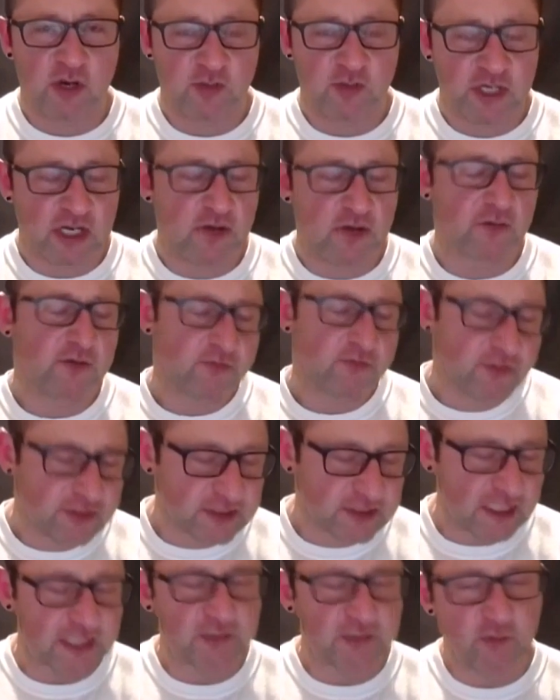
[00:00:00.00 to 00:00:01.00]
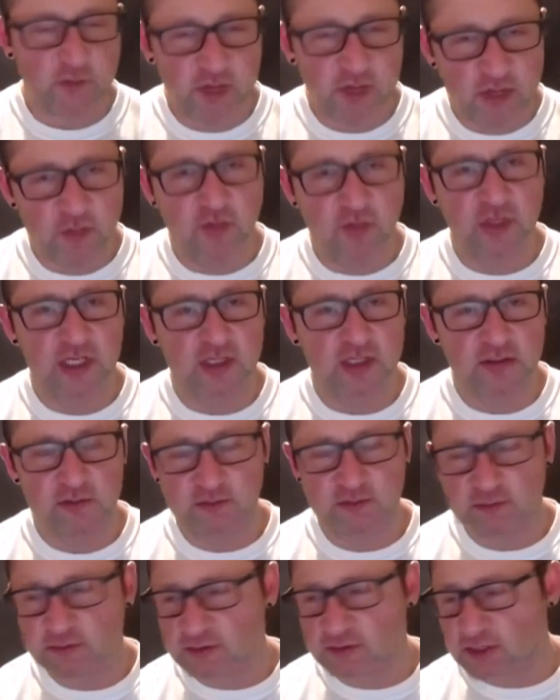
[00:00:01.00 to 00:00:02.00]
I mean, I would six would be a pretty
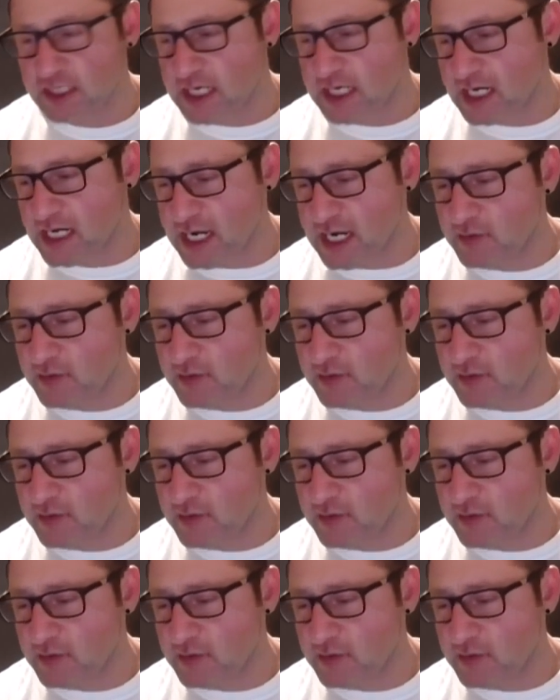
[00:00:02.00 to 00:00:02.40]
uh,